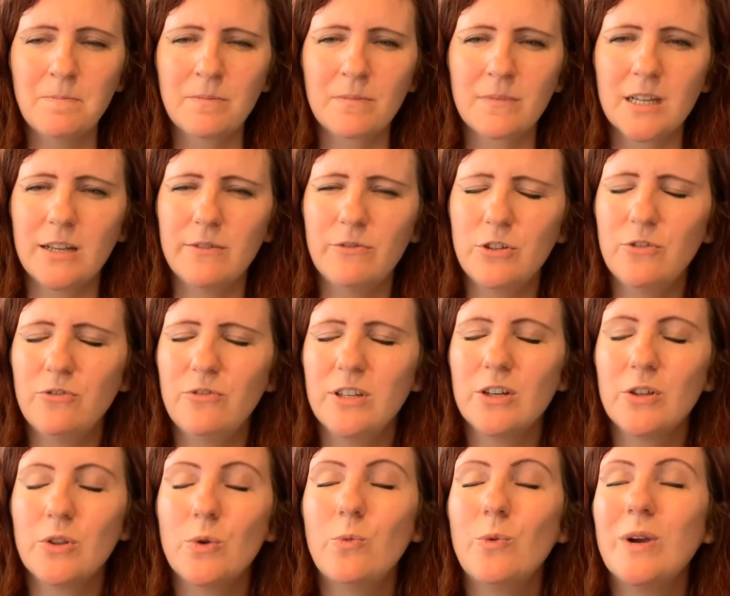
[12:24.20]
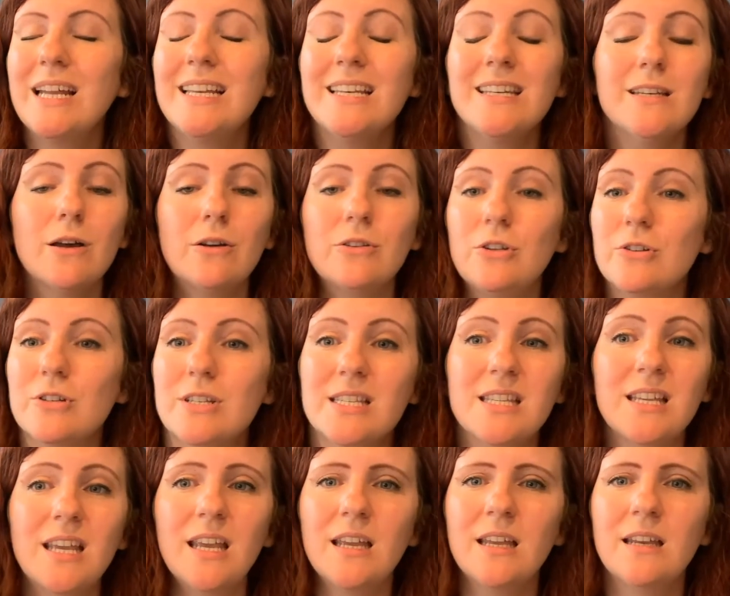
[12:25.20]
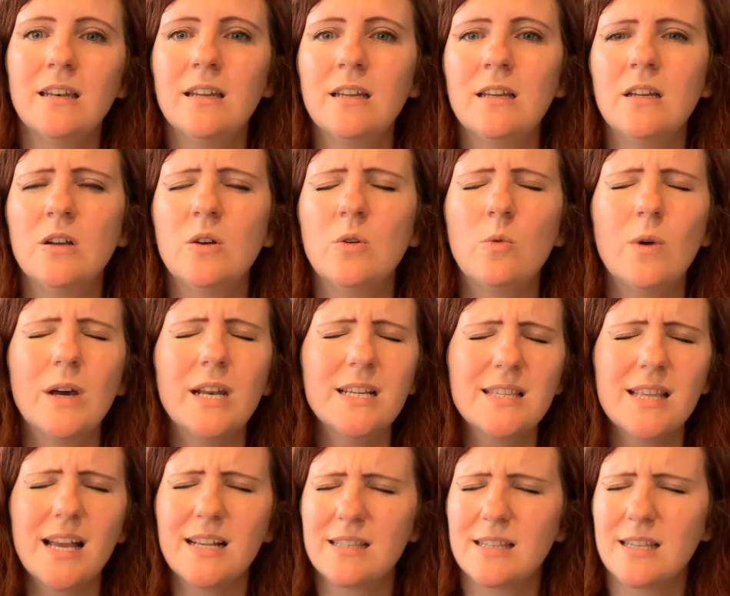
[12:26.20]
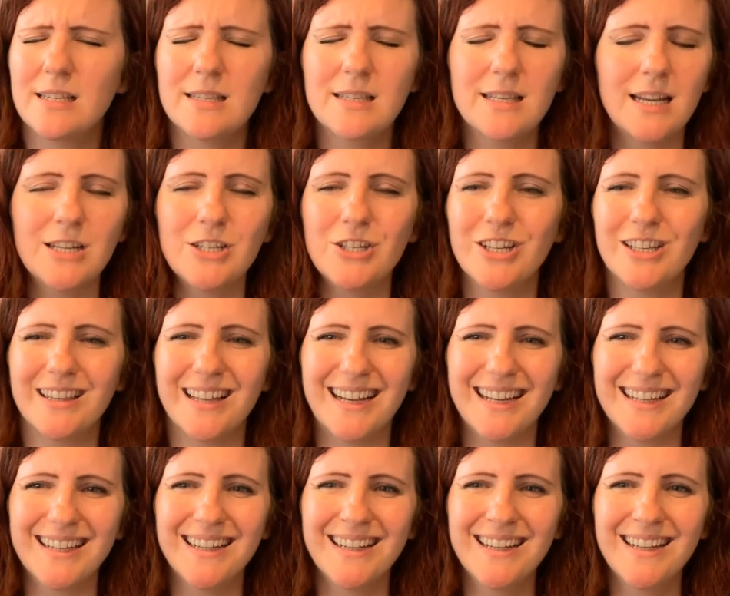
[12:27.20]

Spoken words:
If you feel the wind on your skin, what is that sensation like?